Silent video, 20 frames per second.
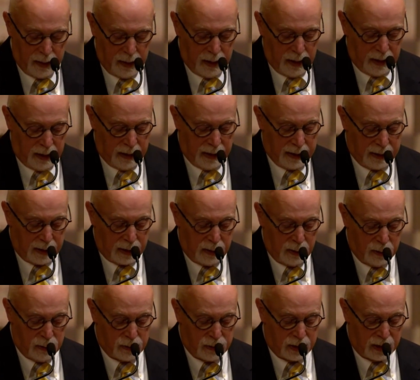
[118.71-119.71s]
That
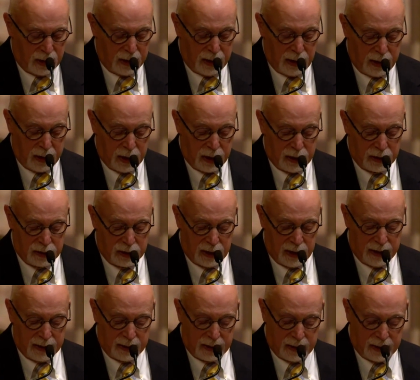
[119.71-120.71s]
includes little things
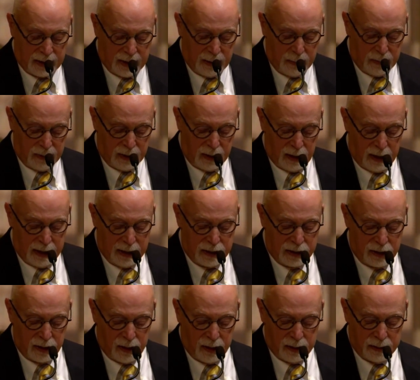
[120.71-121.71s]
like keeping the lights
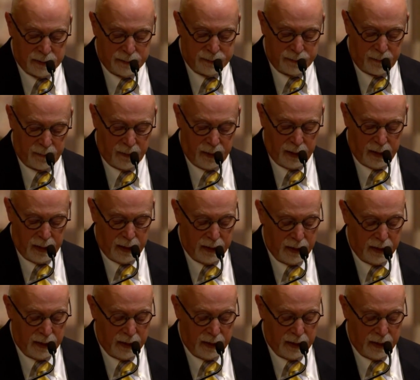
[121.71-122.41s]
on and the heat